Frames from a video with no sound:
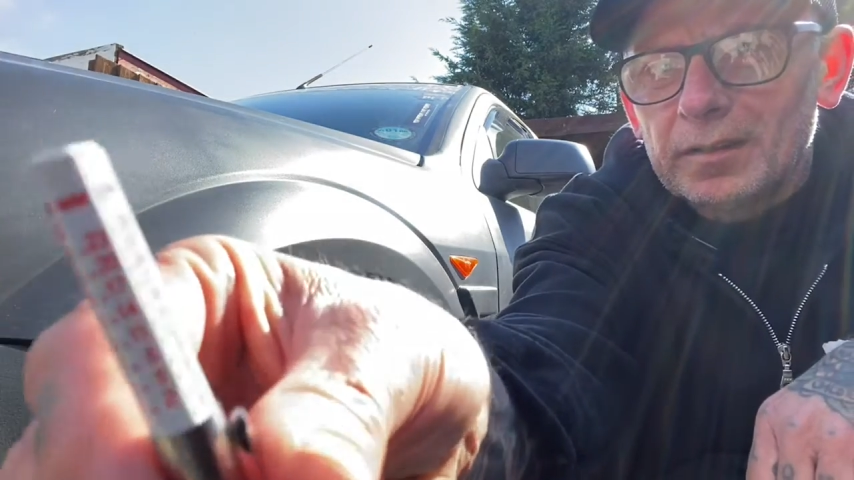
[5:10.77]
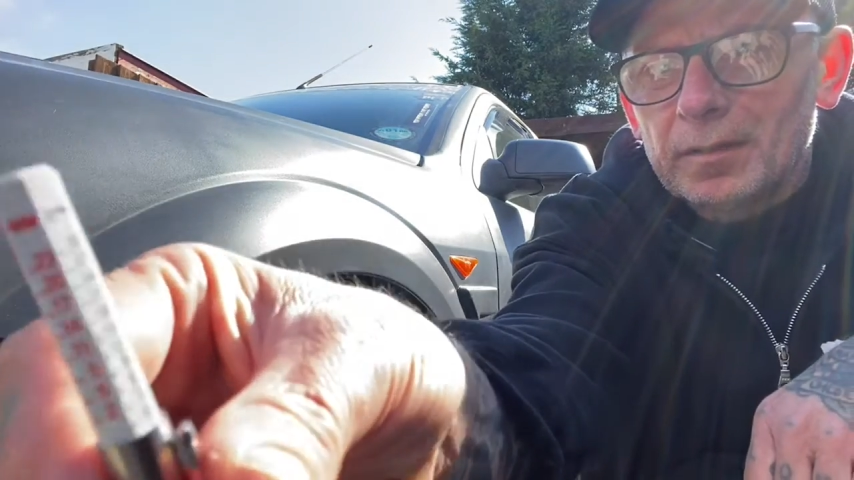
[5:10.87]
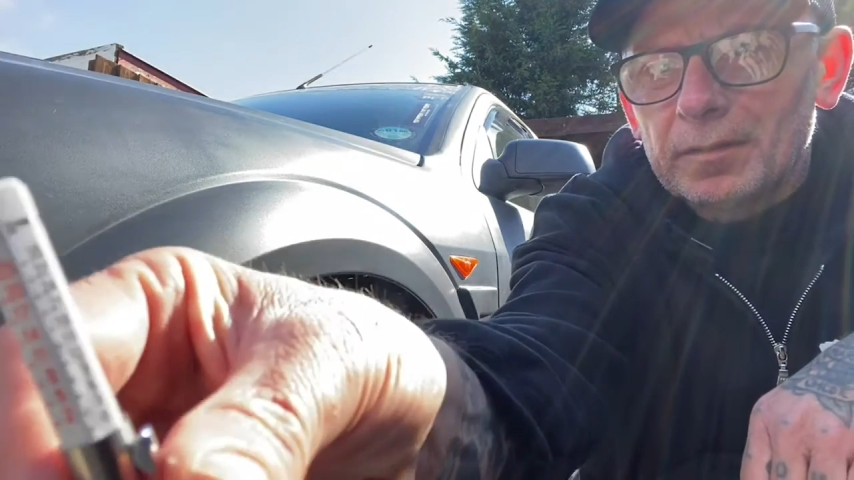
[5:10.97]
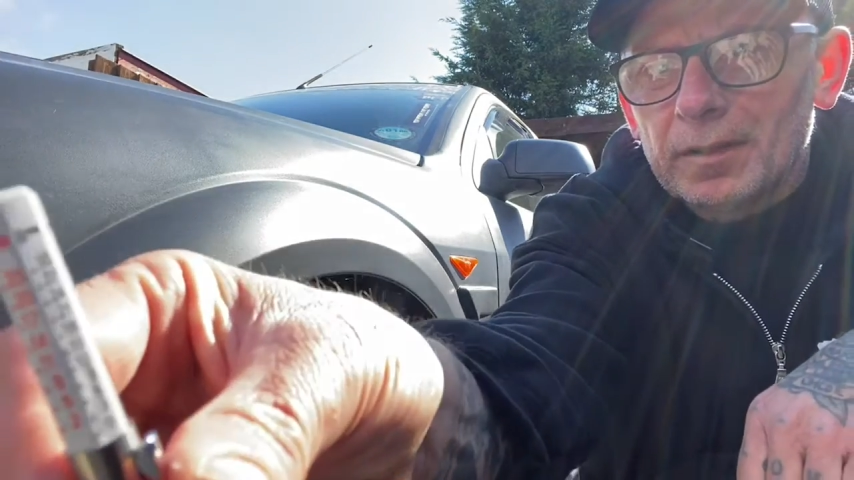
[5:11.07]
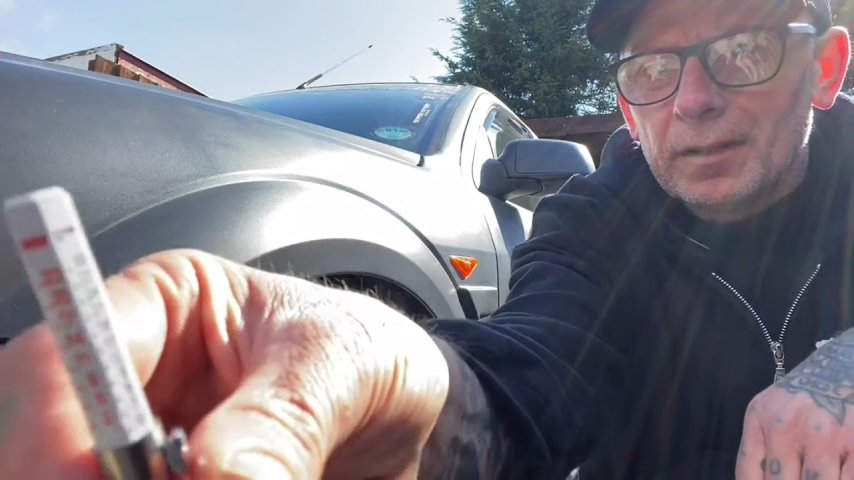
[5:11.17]

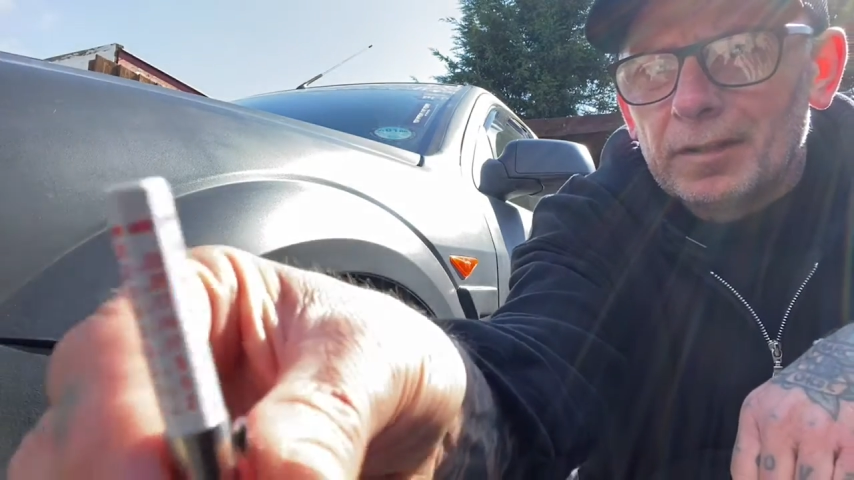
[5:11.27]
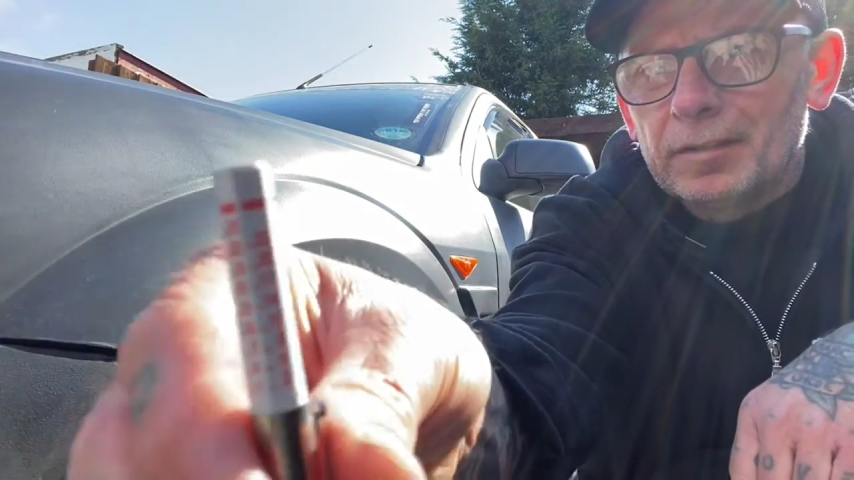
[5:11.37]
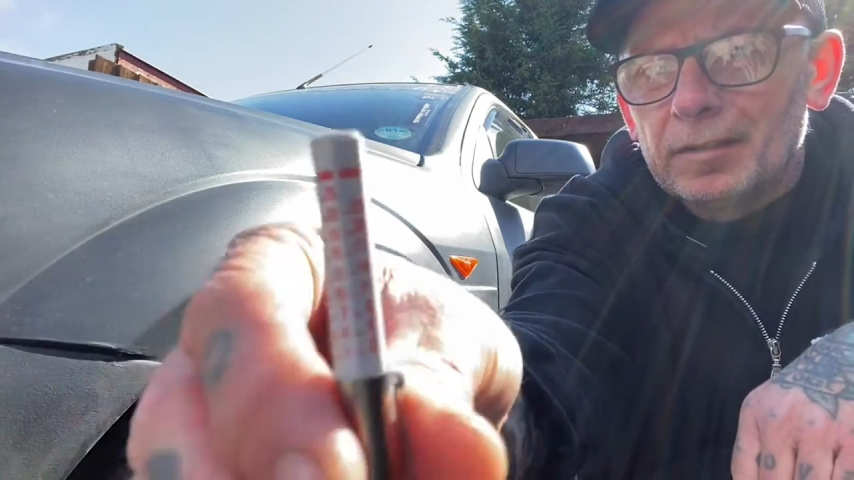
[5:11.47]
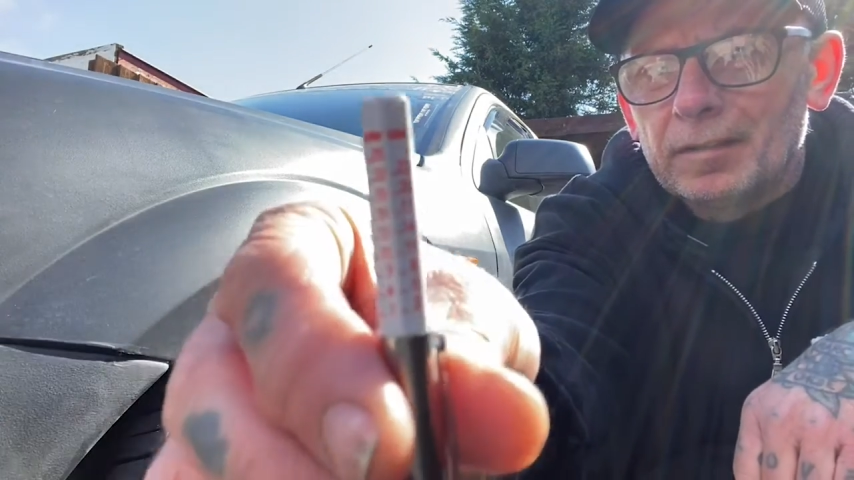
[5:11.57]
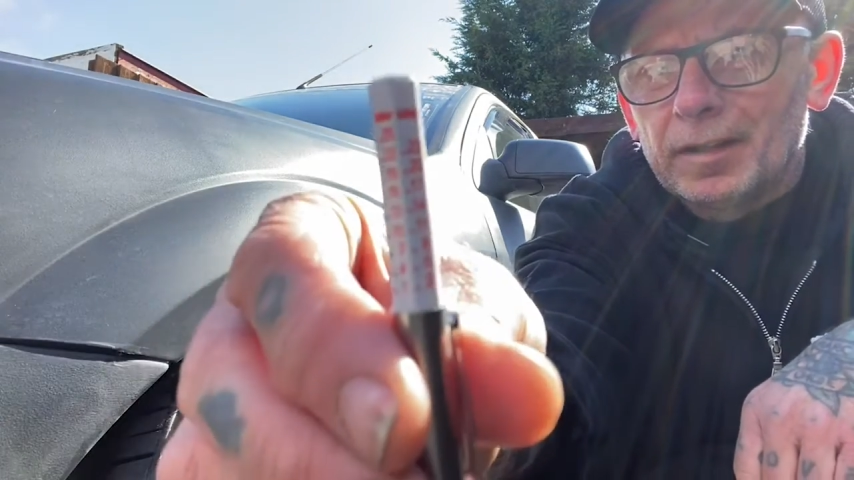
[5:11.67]
depth
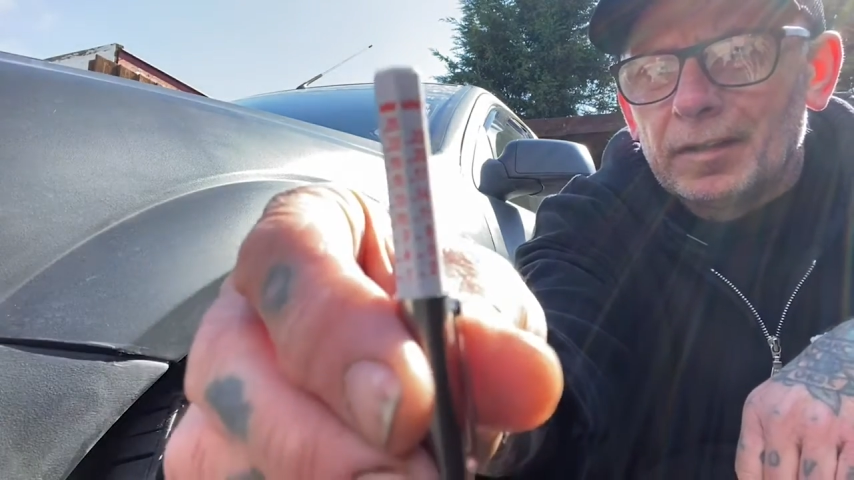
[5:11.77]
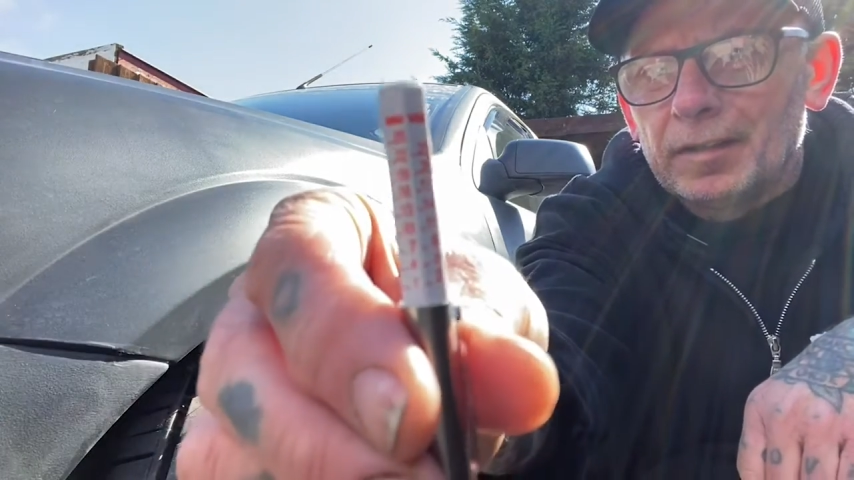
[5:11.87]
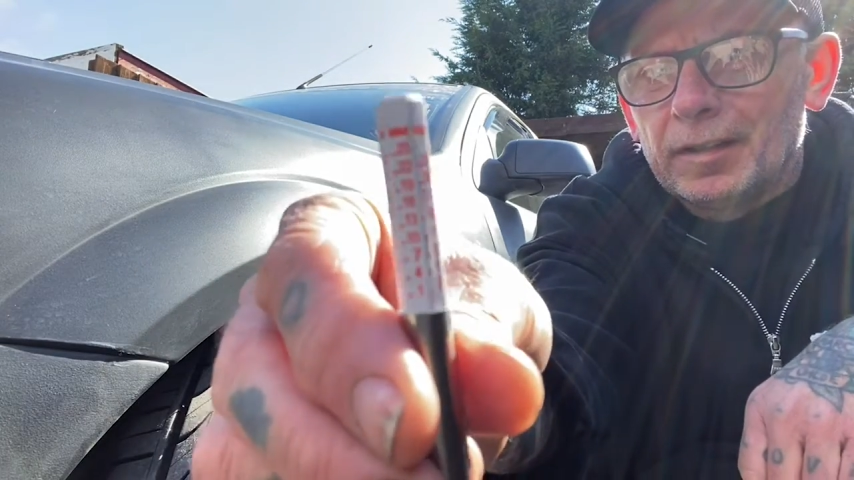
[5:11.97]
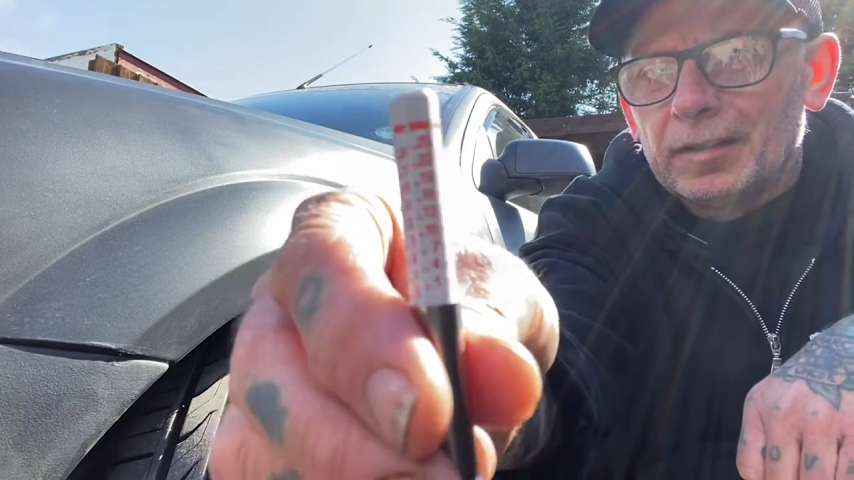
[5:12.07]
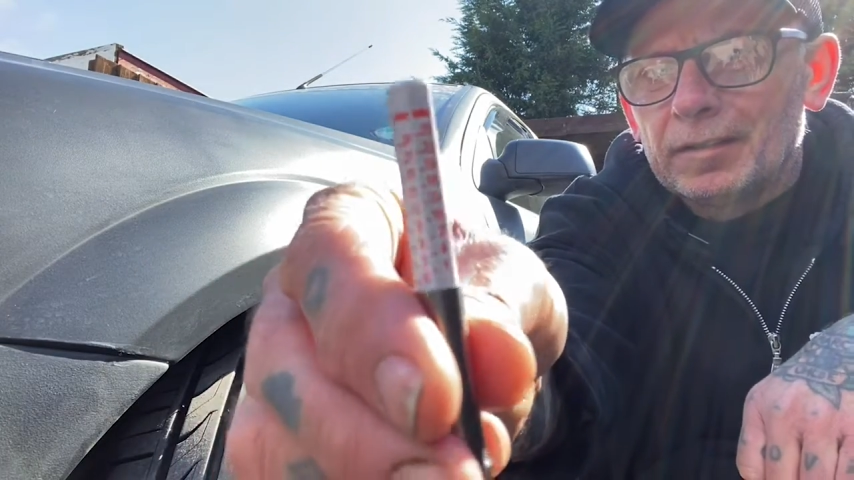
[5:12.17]
gauge like
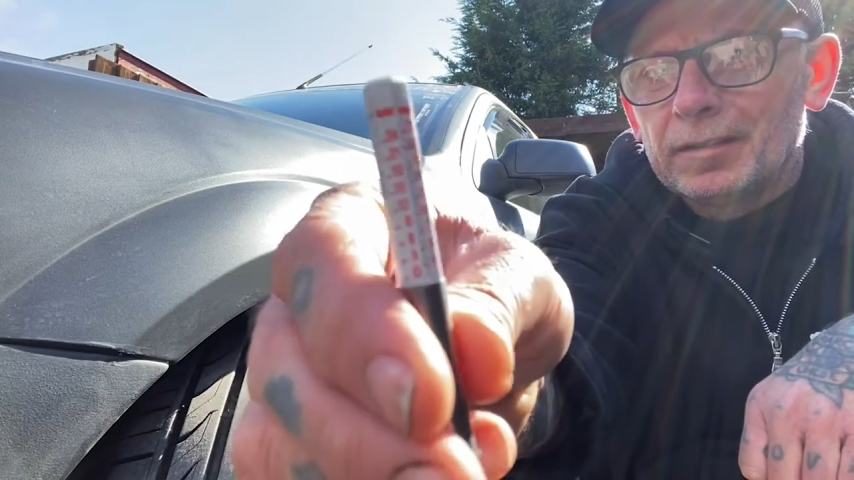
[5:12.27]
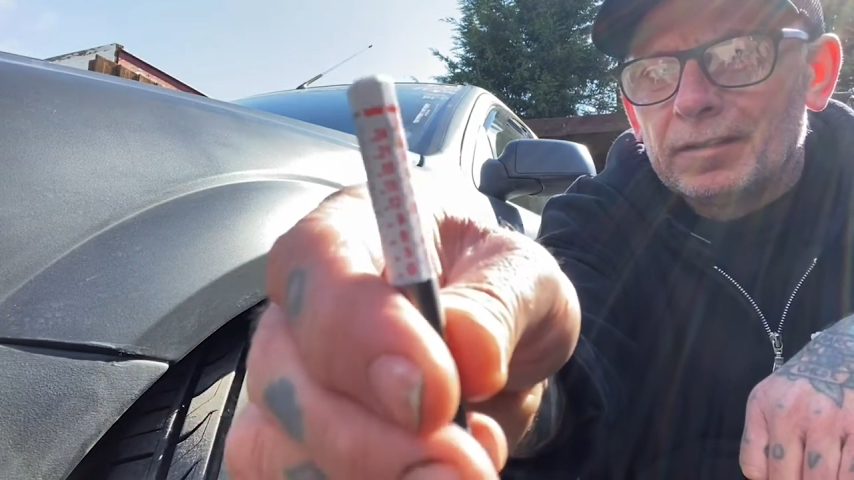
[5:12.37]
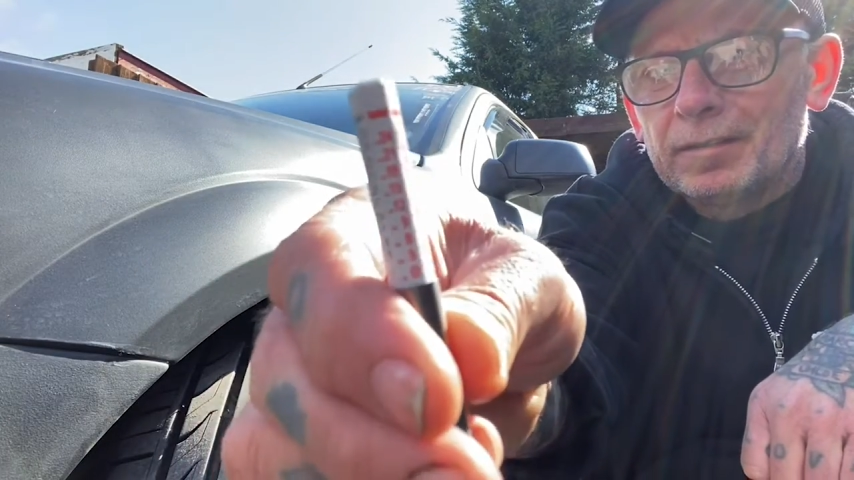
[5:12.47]
this,